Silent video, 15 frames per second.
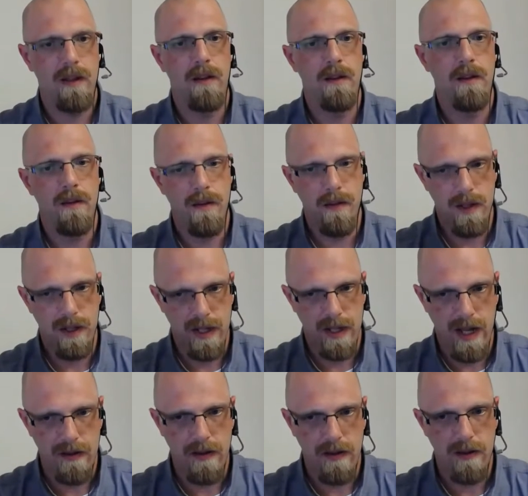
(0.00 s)

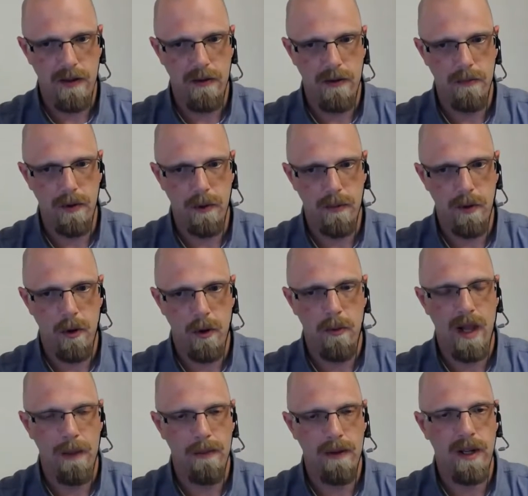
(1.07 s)
the
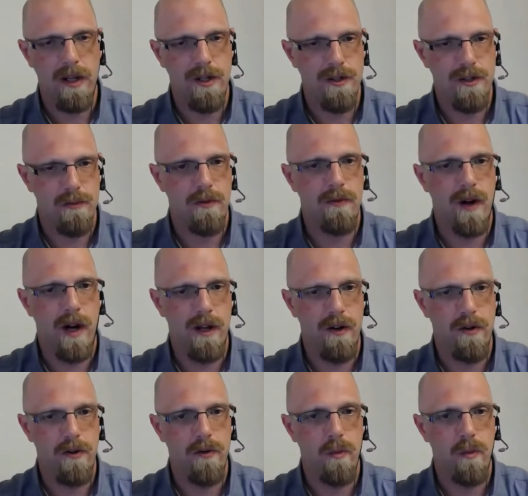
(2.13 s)
mobile application providers